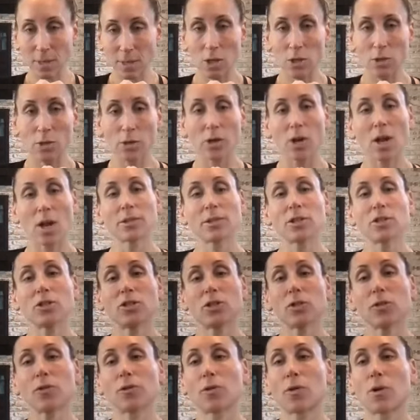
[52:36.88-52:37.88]
You could also
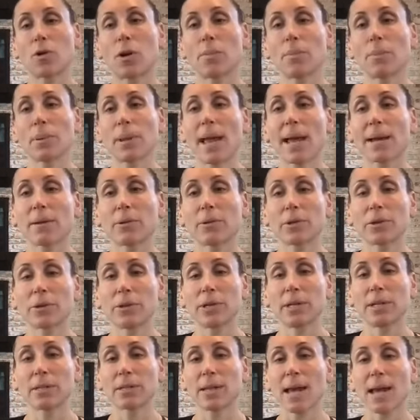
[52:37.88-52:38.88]
do forearm plank with your
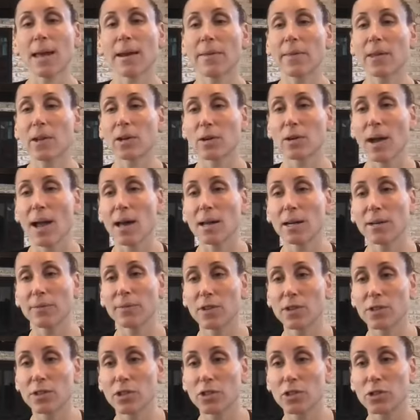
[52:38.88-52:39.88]
knees down on the ground if
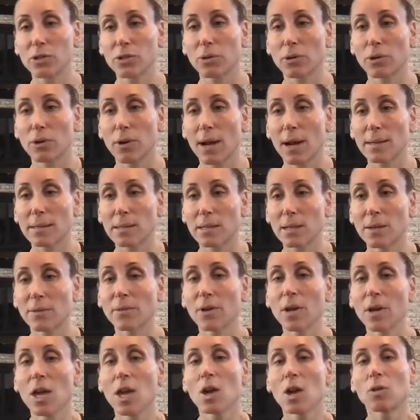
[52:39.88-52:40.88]
this is too aggressive.
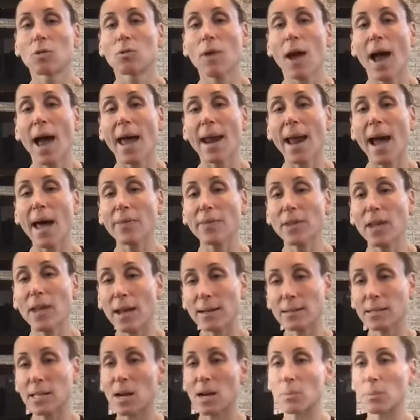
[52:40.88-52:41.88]
Ride out the
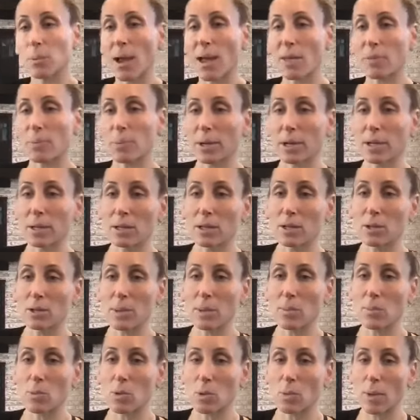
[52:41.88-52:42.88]
exhale breath. Bring a little
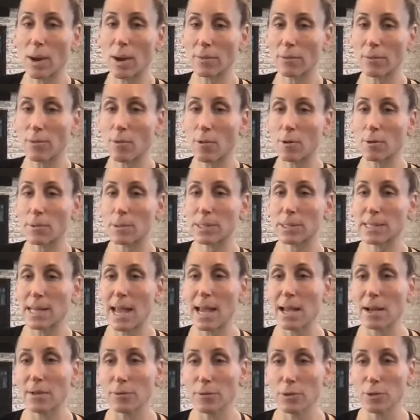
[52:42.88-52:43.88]
bit more weight forward. We're
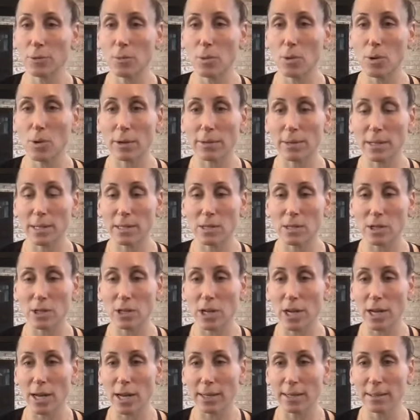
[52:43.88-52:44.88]
staying a few more. These look
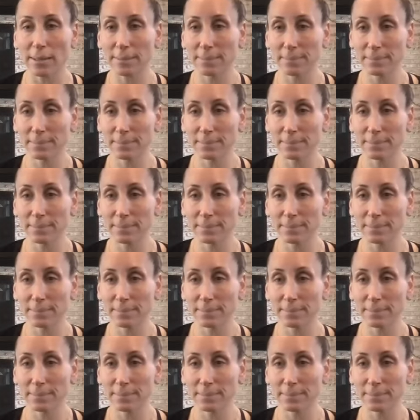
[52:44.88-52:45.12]
good.